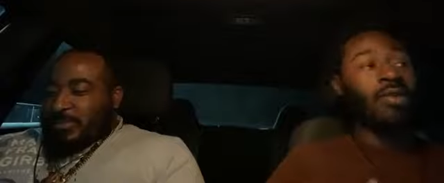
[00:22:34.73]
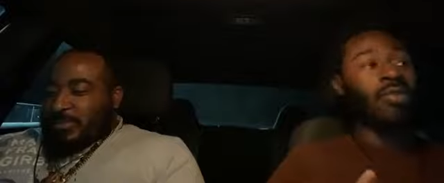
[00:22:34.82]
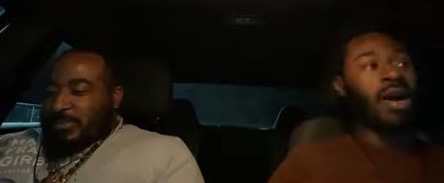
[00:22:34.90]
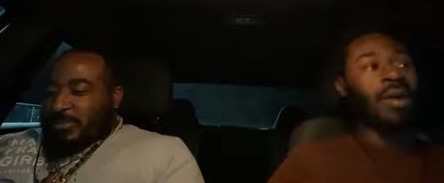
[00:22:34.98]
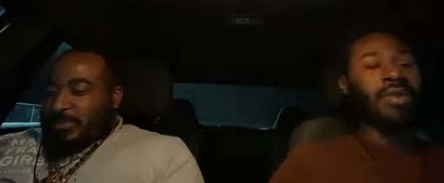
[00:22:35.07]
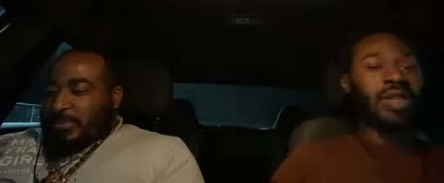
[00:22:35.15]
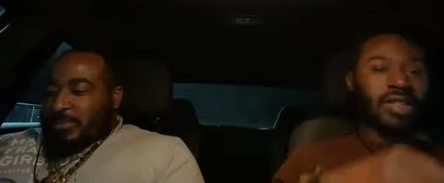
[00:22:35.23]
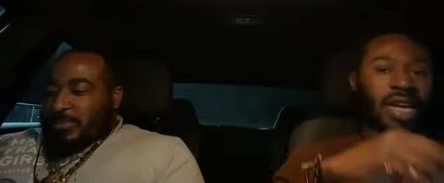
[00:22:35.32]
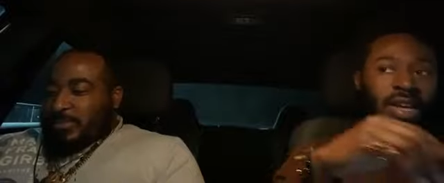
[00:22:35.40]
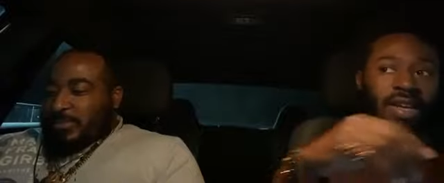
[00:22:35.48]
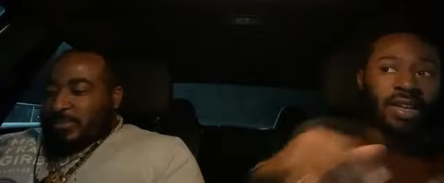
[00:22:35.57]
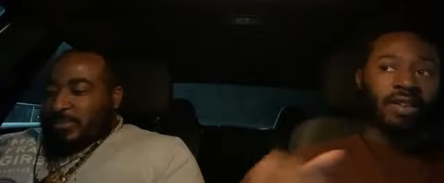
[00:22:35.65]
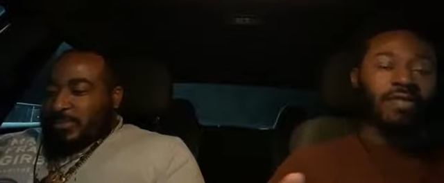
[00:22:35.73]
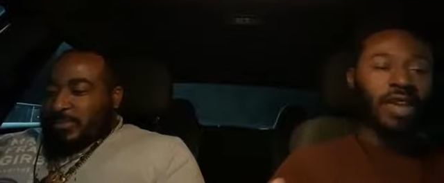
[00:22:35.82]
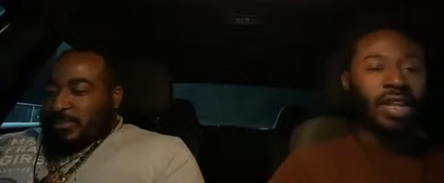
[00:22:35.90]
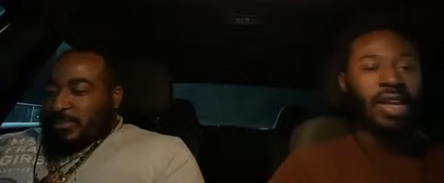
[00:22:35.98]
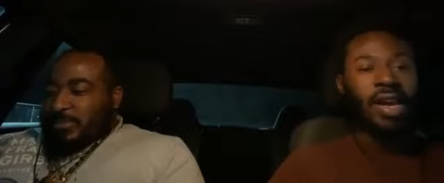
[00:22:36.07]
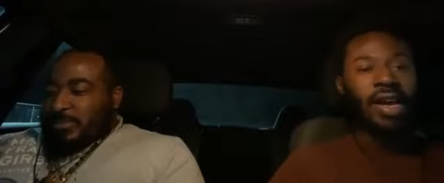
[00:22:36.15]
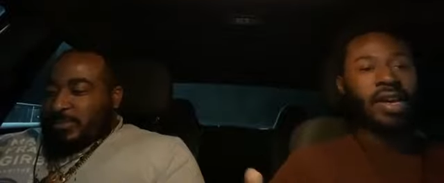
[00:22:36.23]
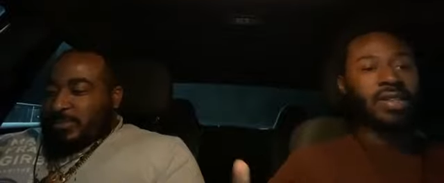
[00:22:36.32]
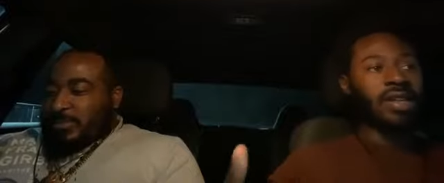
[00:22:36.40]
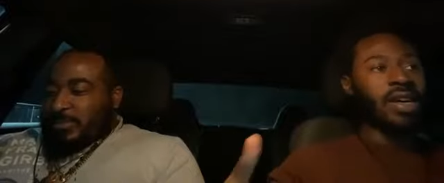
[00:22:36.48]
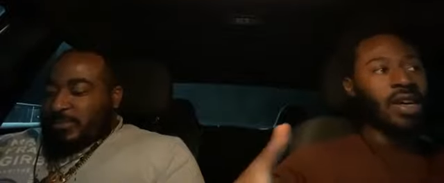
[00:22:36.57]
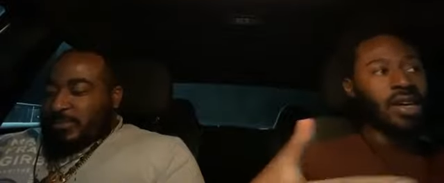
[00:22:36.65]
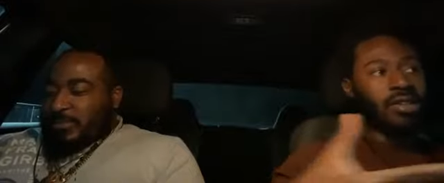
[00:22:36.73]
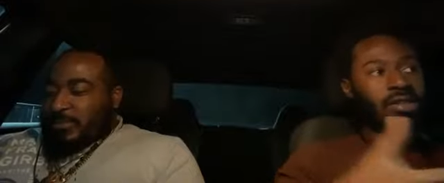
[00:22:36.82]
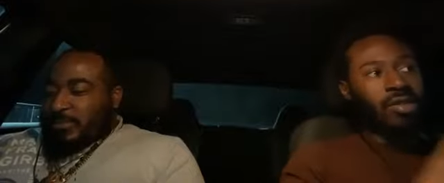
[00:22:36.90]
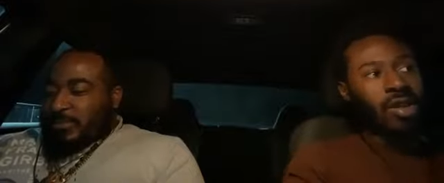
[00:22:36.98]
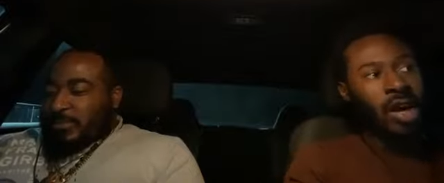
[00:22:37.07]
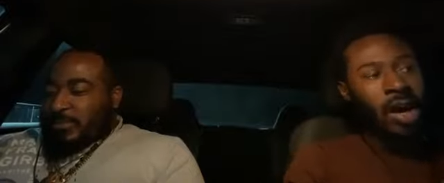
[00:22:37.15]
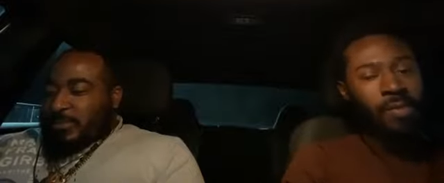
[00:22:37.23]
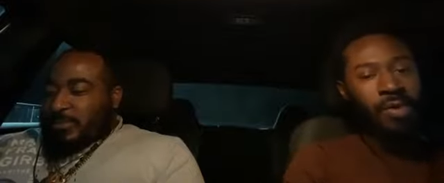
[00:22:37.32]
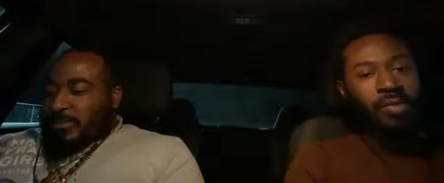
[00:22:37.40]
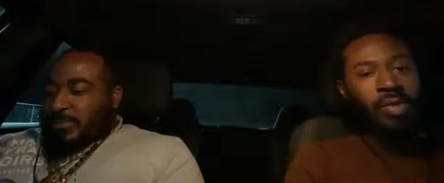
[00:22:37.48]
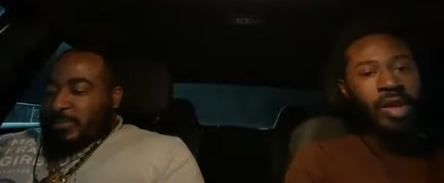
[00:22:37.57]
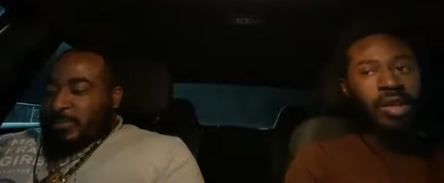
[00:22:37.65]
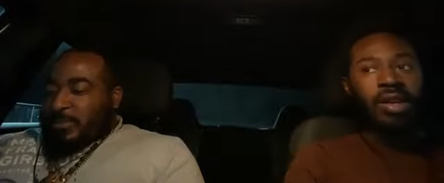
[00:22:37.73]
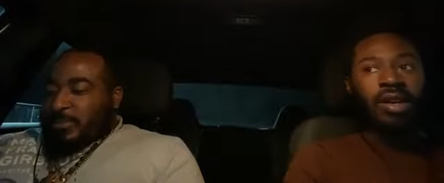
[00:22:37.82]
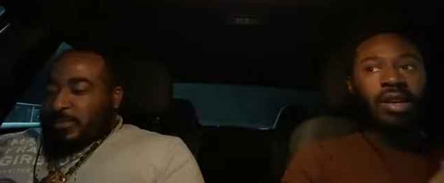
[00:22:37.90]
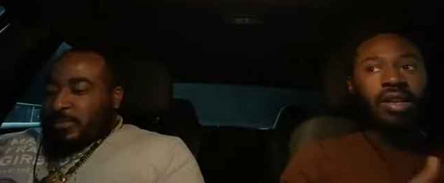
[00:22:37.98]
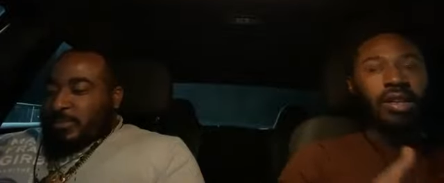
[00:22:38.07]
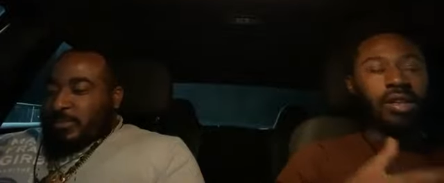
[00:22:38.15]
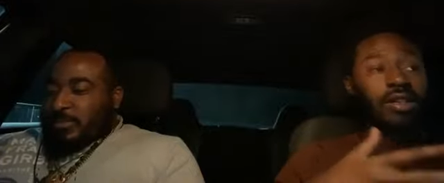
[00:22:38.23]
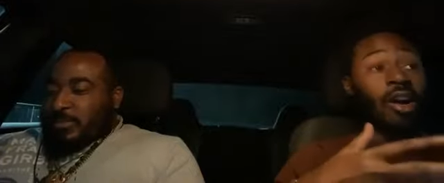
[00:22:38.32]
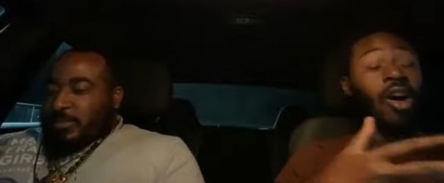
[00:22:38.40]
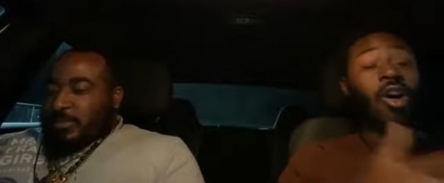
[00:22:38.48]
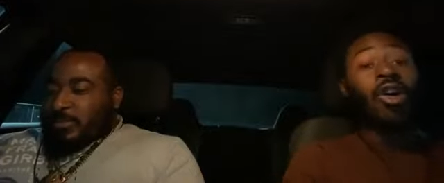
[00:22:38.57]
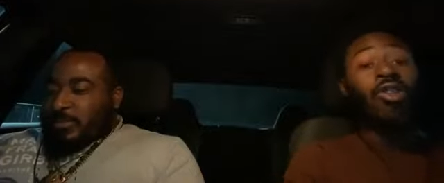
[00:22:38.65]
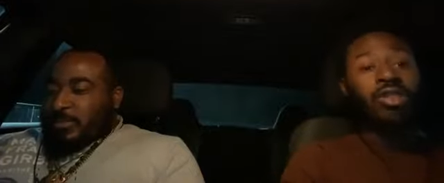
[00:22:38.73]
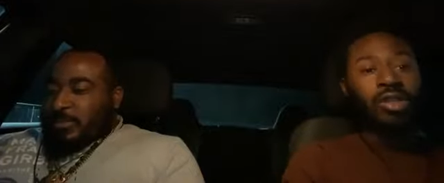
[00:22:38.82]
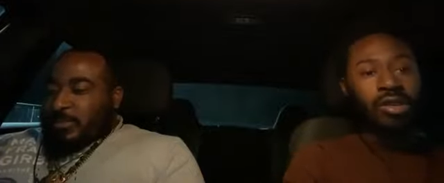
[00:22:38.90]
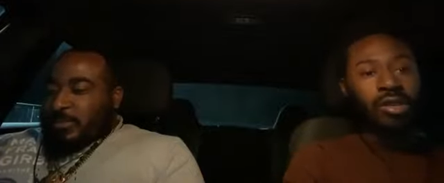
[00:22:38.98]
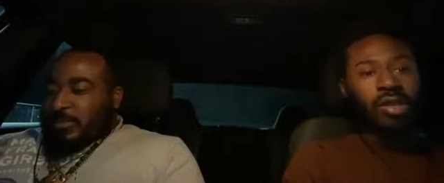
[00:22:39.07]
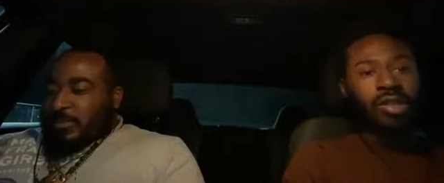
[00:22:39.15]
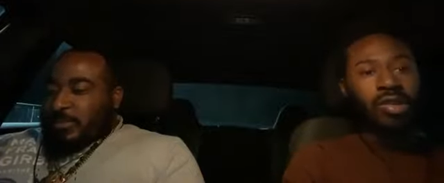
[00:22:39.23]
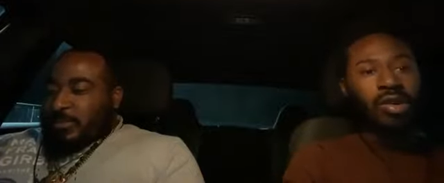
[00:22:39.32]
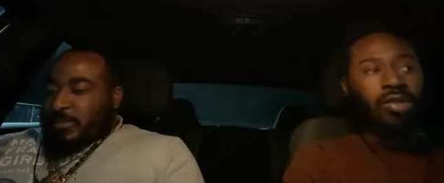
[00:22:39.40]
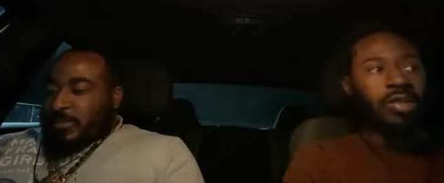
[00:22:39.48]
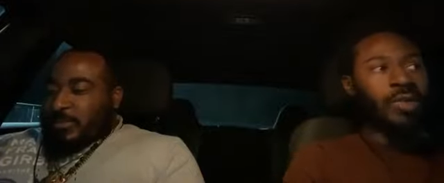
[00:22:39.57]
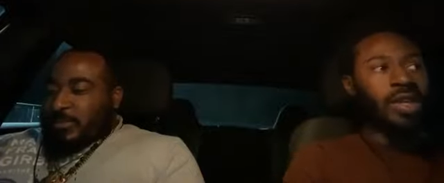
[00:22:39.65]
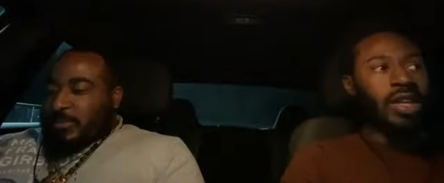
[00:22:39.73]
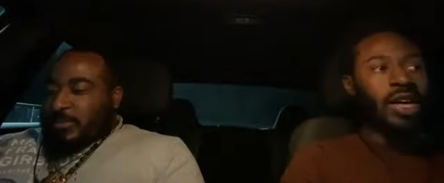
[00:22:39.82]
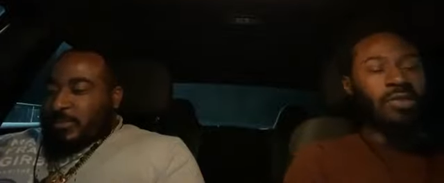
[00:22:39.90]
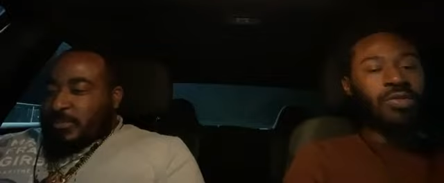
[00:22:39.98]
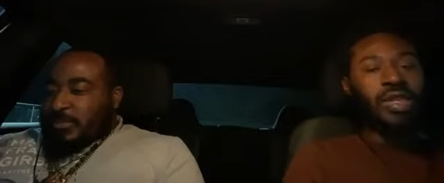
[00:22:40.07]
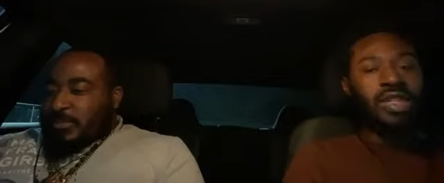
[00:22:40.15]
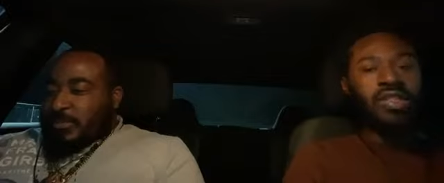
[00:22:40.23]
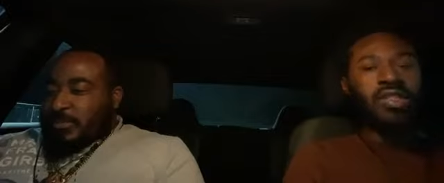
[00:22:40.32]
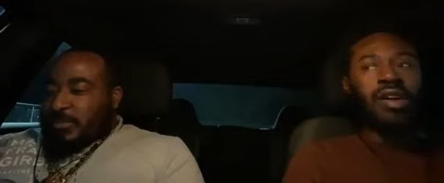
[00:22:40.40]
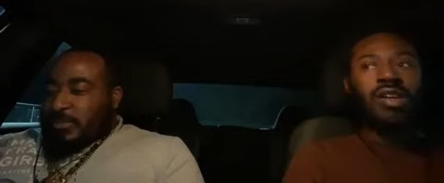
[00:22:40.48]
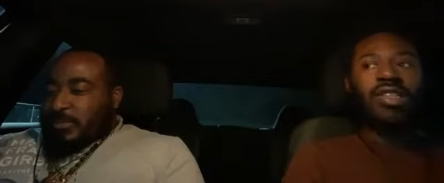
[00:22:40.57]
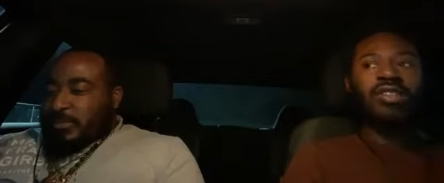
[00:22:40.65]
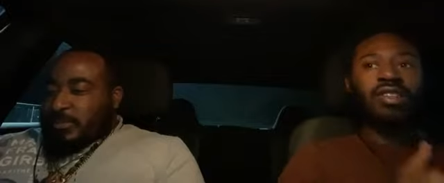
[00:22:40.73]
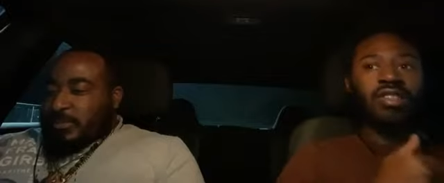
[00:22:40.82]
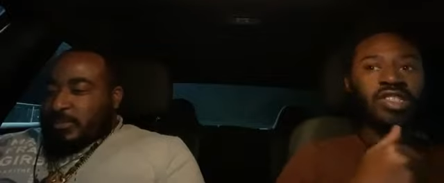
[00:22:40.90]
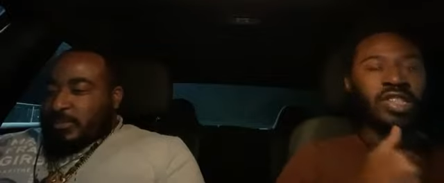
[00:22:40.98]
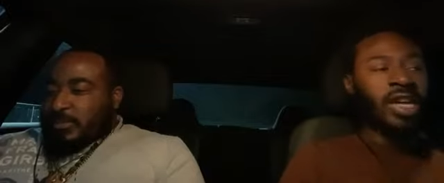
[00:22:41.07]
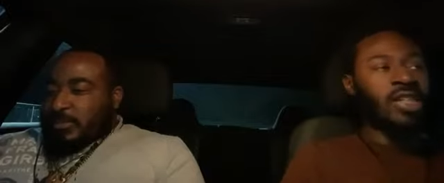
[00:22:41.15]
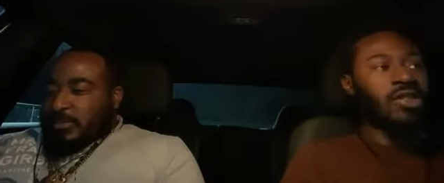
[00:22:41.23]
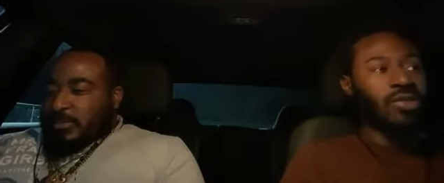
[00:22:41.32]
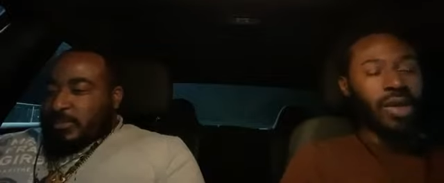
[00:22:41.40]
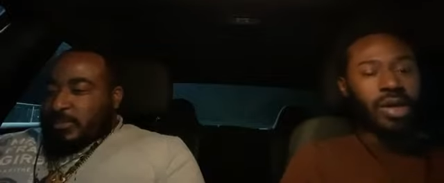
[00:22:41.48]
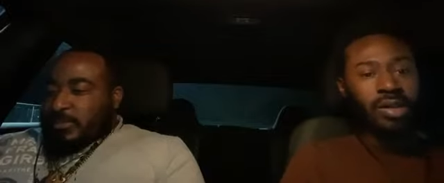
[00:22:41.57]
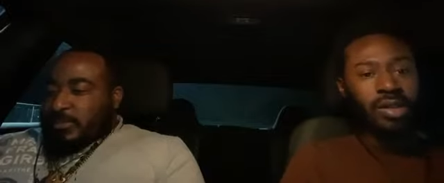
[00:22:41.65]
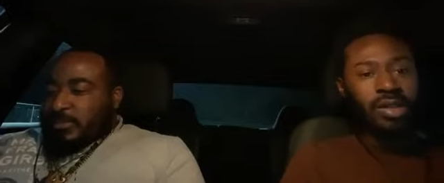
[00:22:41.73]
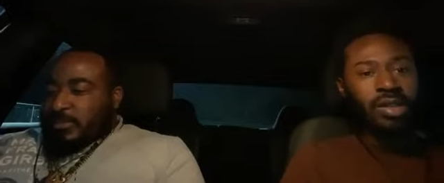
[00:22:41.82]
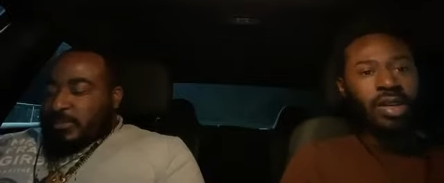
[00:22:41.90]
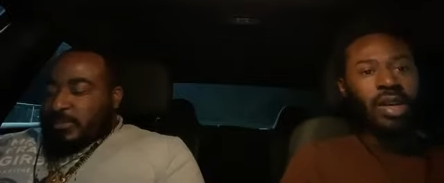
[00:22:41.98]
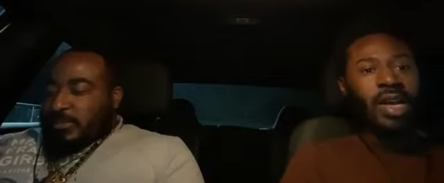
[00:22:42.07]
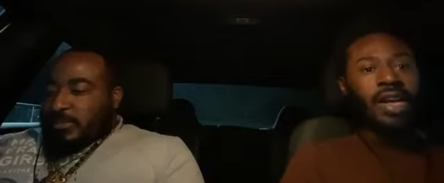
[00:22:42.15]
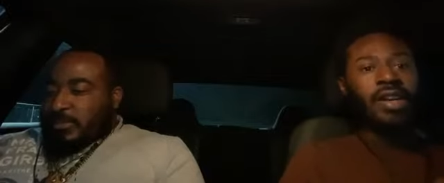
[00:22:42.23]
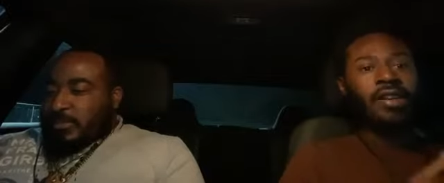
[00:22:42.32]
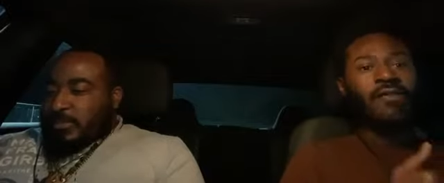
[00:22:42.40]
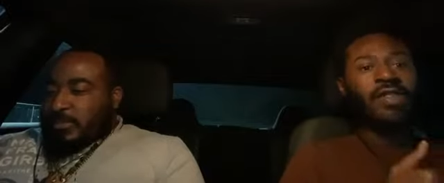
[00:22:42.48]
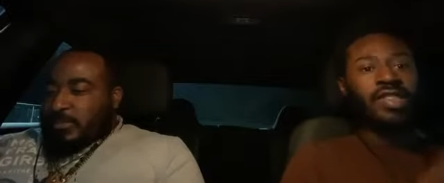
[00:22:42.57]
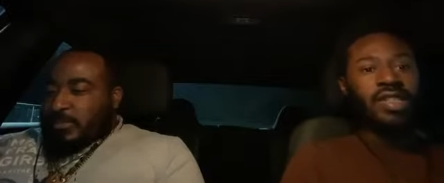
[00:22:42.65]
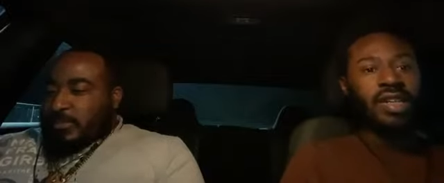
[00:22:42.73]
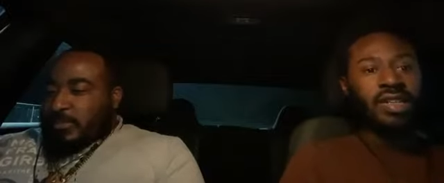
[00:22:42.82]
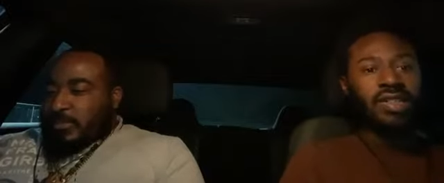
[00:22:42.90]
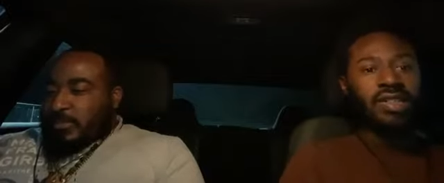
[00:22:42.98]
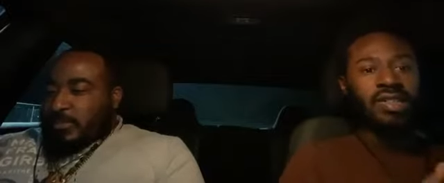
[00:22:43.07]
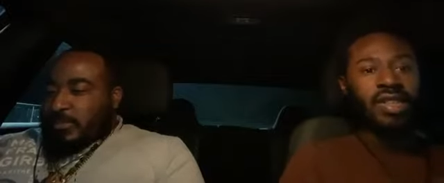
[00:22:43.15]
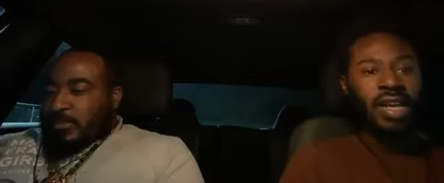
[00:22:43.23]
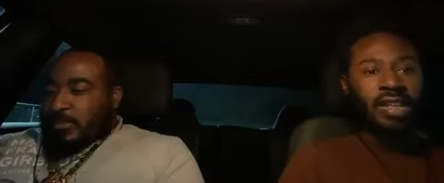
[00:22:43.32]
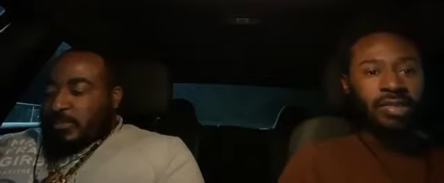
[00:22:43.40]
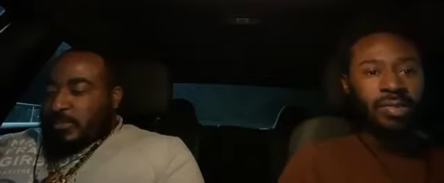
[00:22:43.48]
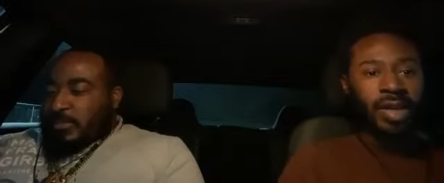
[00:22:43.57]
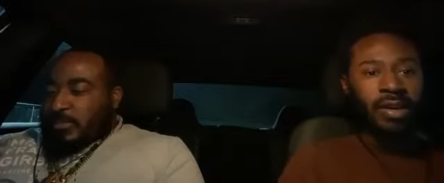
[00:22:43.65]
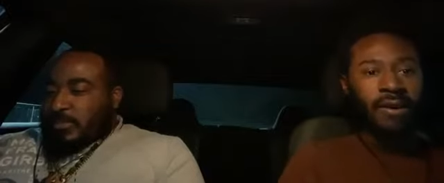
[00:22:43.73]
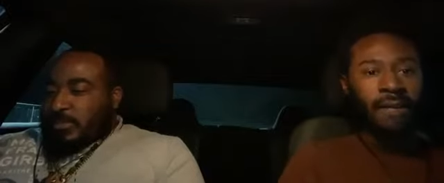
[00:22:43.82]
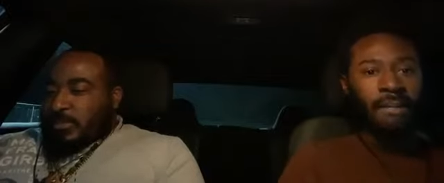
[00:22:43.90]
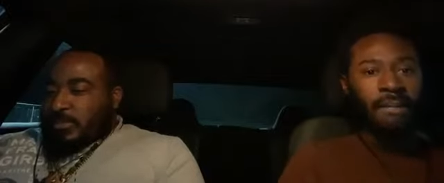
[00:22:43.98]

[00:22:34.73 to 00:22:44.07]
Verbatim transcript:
Speaker 1: there. Why? Because that gift that he has is gonna complement the the altar. Because ultimately, that's what these are. These are sanctuaries in different cities and states, man.